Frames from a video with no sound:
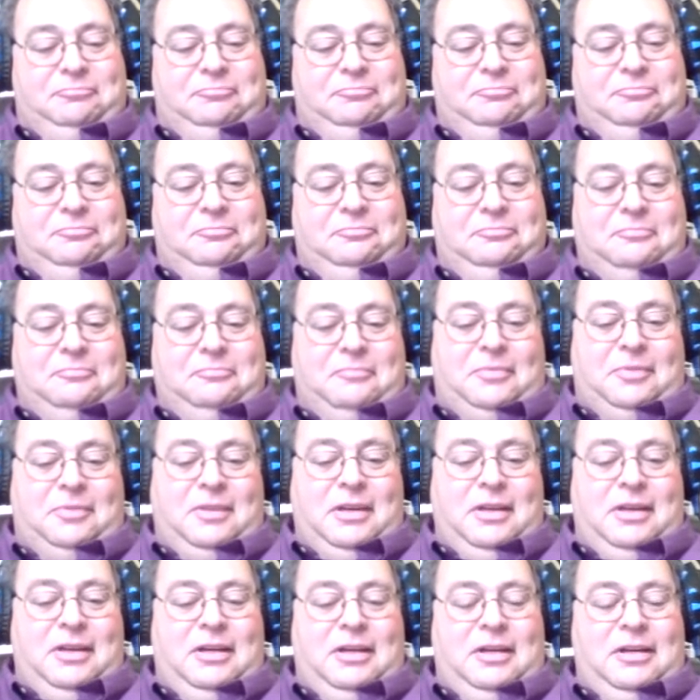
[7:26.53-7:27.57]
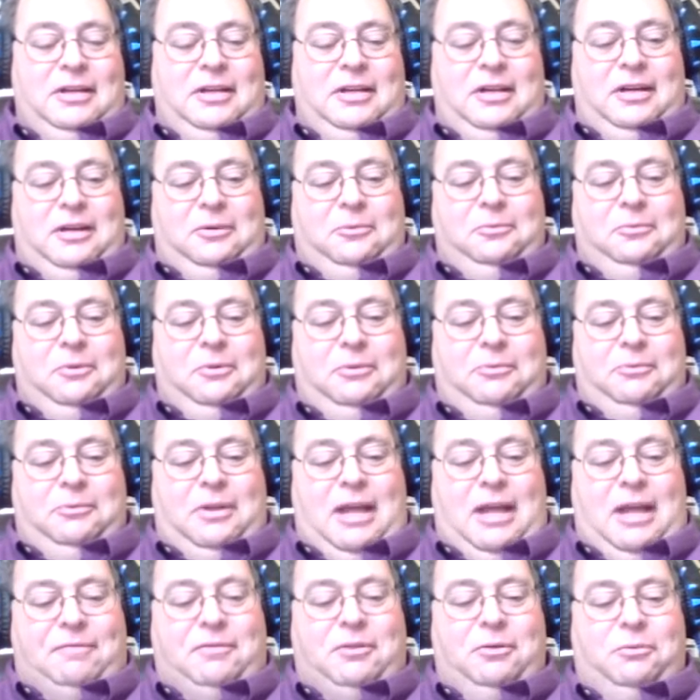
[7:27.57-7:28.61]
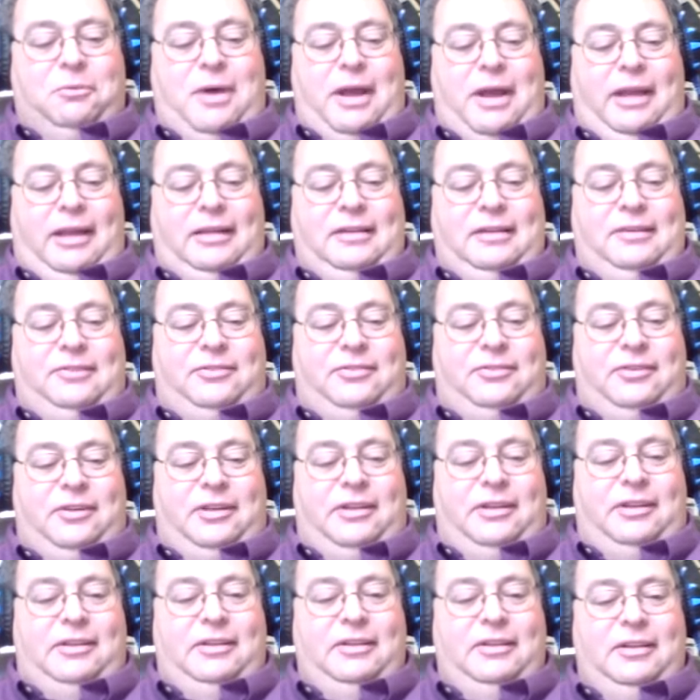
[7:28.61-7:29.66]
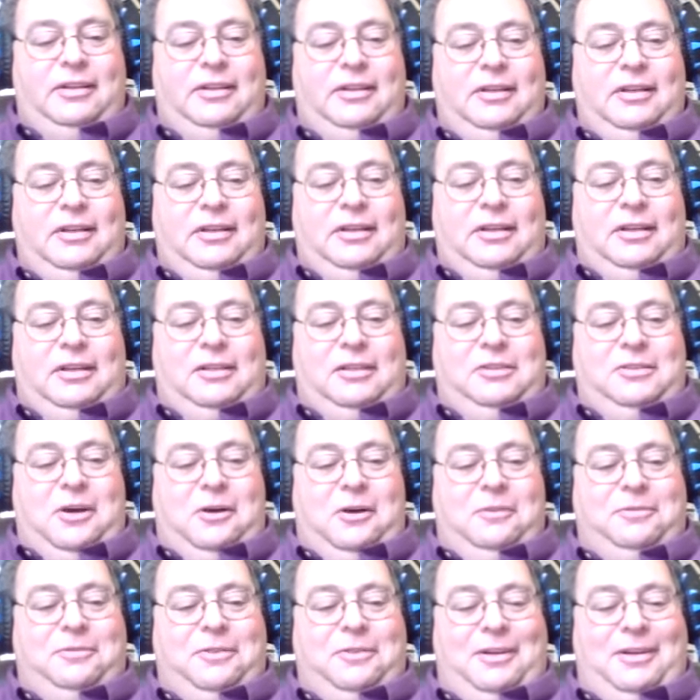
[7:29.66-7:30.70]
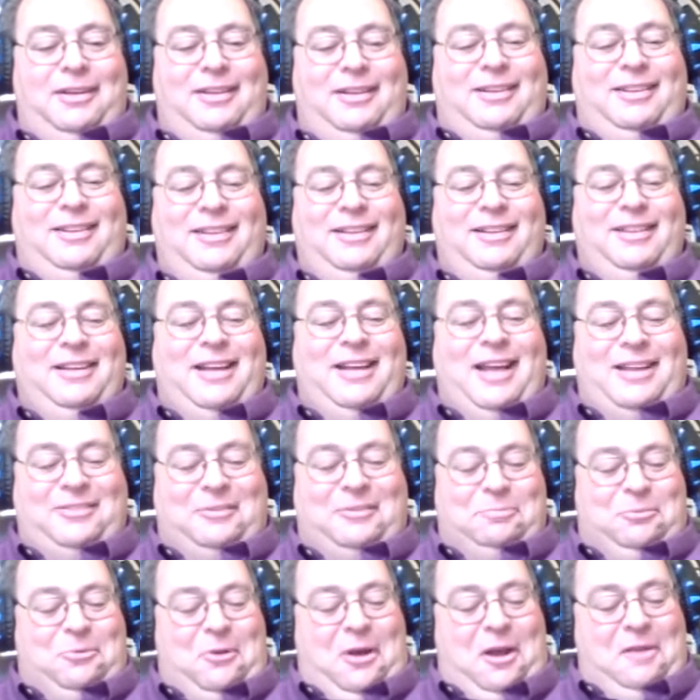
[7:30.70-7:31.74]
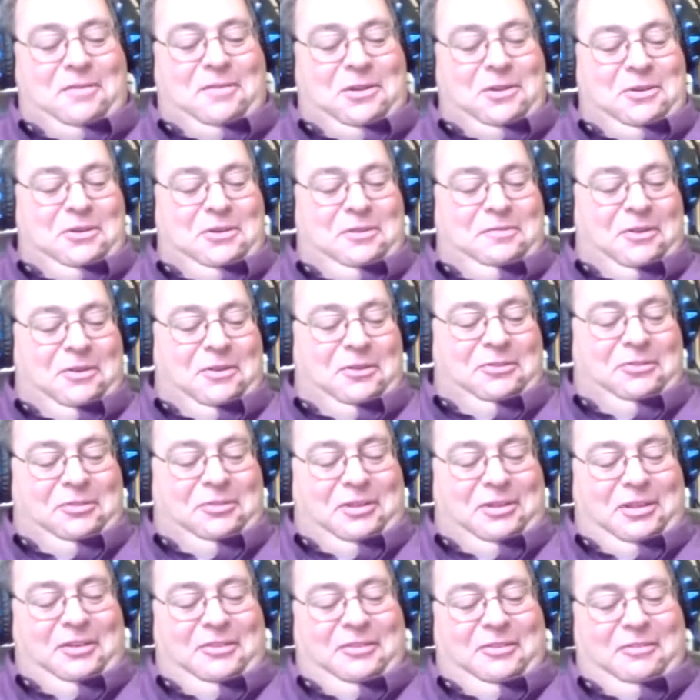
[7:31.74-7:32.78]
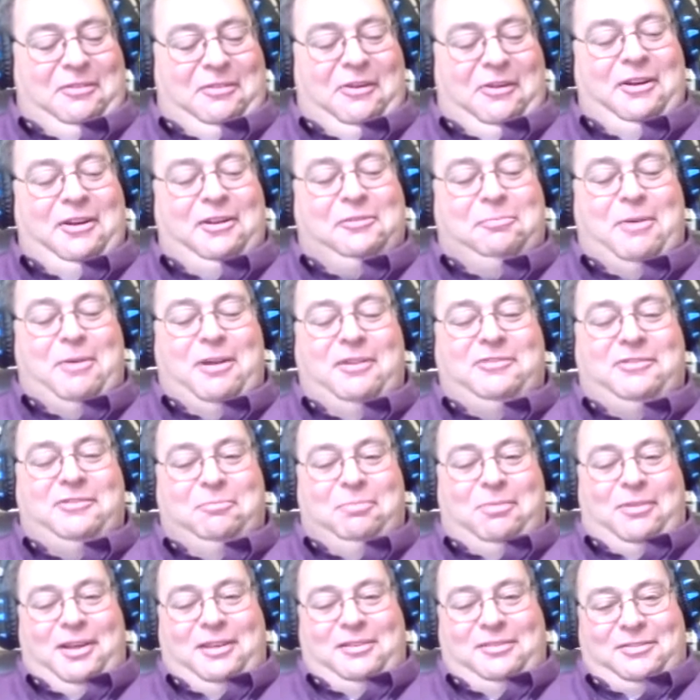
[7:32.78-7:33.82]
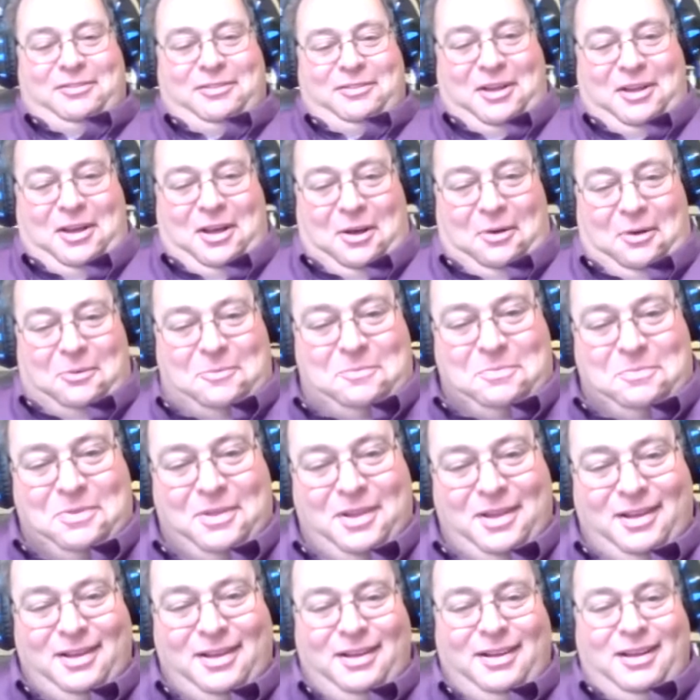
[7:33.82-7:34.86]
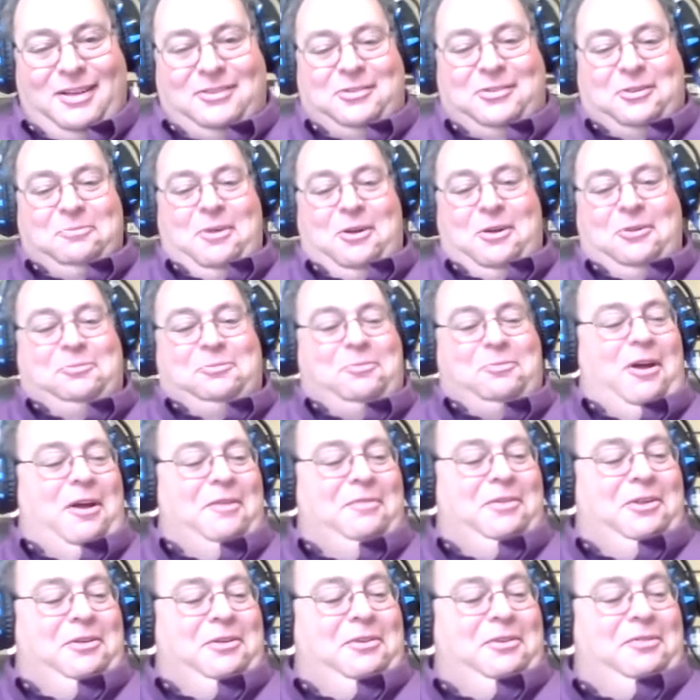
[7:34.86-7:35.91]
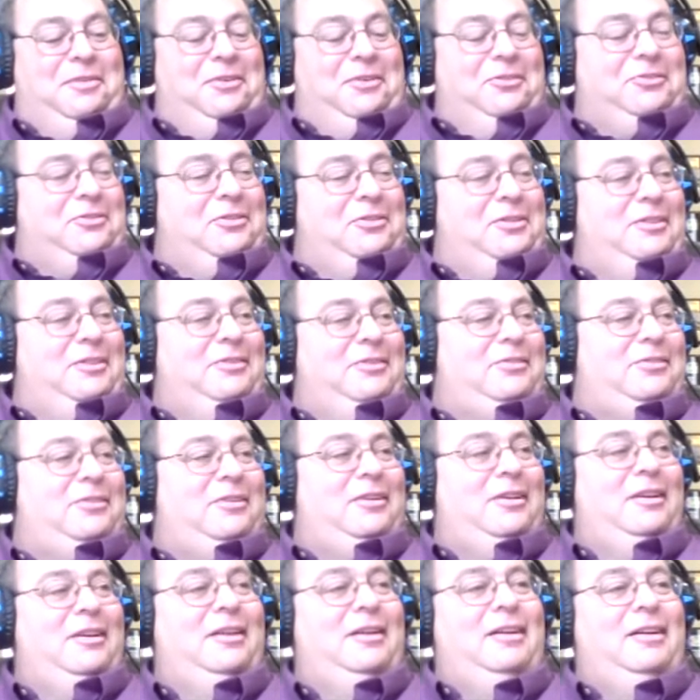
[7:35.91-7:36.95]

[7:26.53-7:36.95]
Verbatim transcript: And, you know, unless, uh, you know, the big scholarship comes through, uh, which is, you know, the odds are against anybody, um, you won't be going there.